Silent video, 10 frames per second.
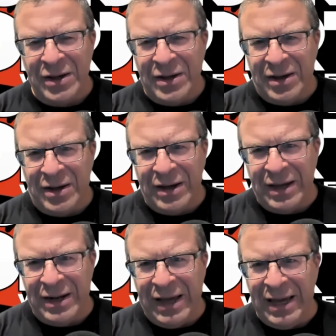in
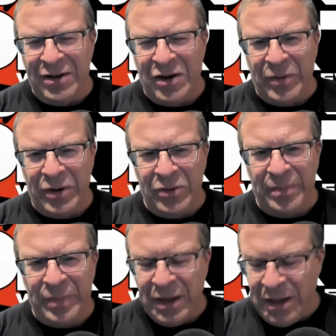AEW.
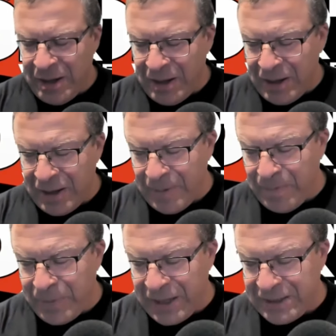
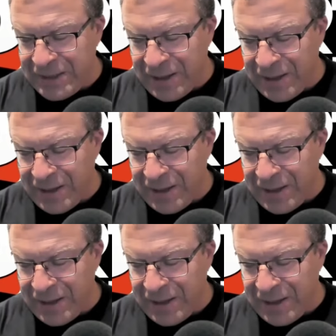But